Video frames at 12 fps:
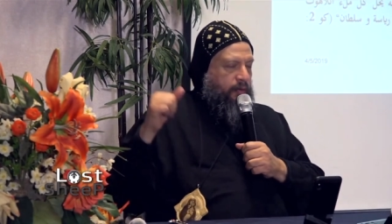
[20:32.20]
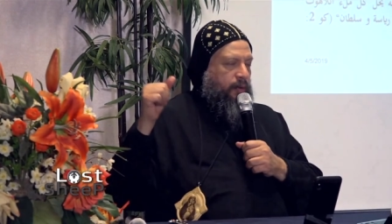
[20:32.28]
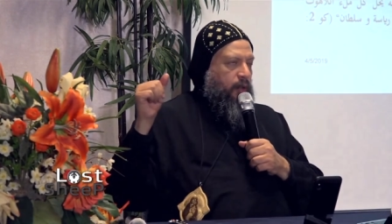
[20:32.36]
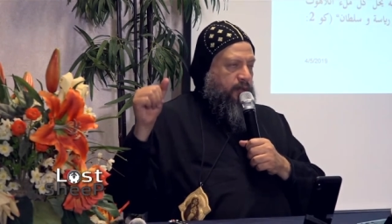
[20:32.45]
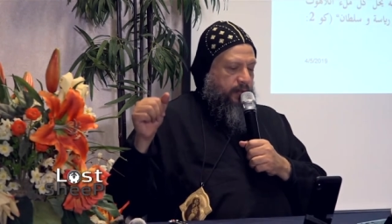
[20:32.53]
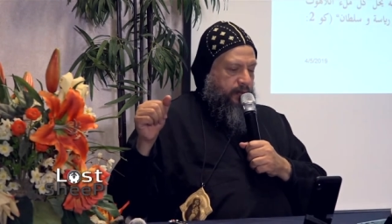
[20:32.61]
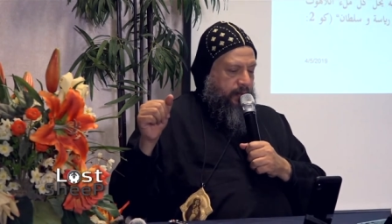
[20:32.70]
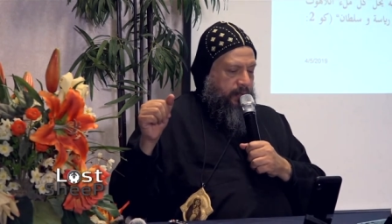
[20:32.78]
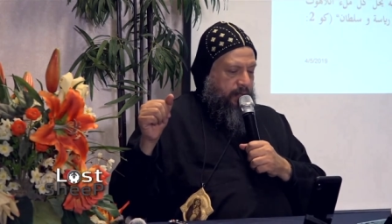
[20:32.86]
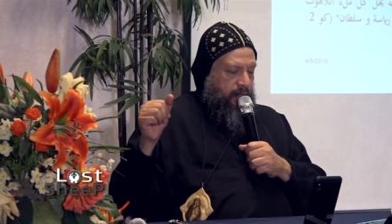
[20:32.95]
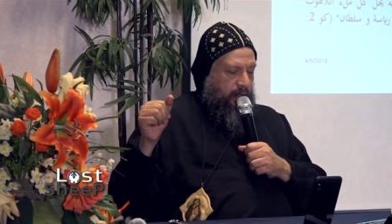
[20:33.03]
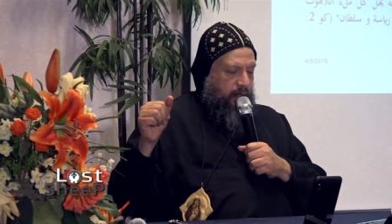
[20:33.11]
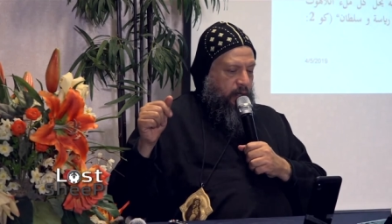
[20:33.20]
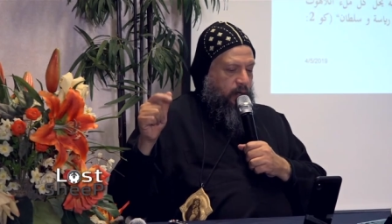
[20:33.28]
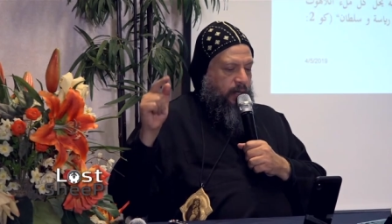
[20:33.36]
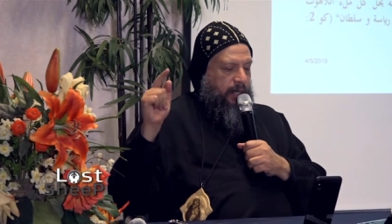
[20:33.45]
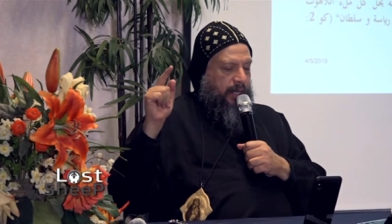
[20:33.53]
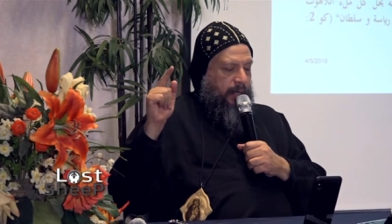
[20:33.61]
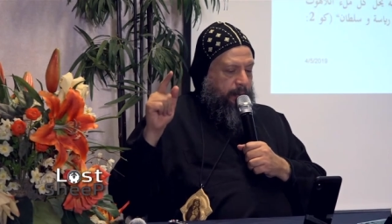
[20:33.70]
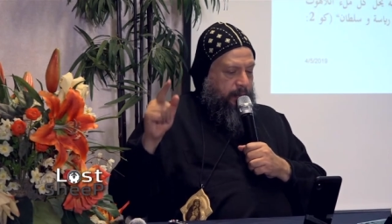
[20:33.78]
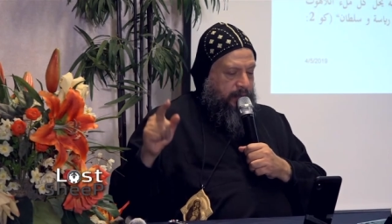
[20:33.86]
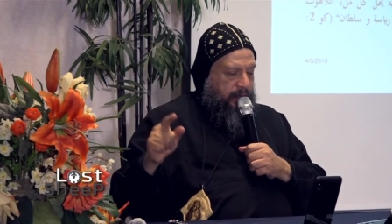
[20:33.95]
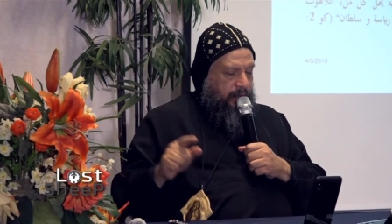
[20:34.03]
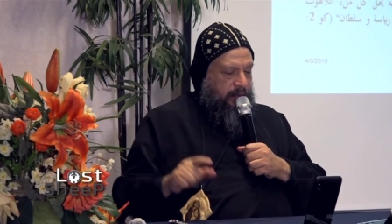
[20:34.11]
philosophy or
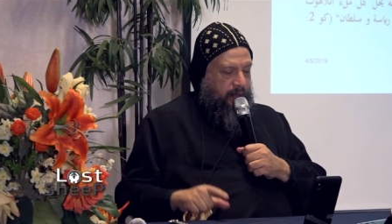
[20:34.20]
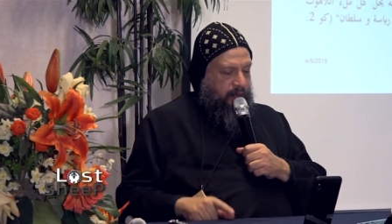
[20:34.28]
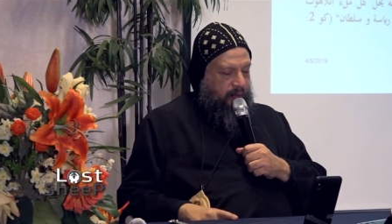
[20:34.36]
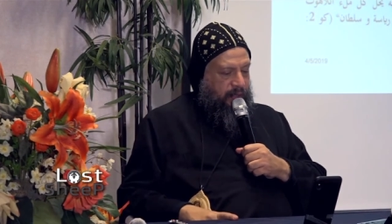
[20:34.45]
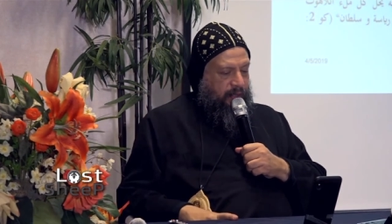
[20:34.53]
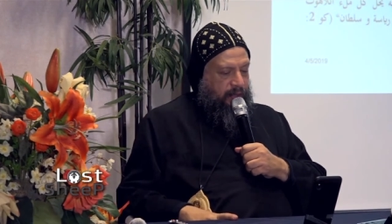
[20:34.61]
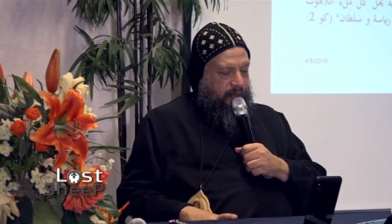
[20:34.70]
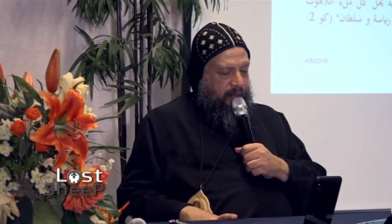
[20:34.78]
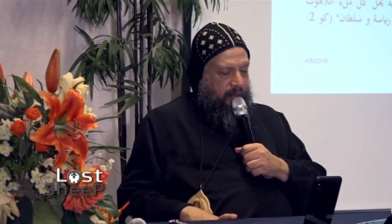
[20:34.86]
empty deceit,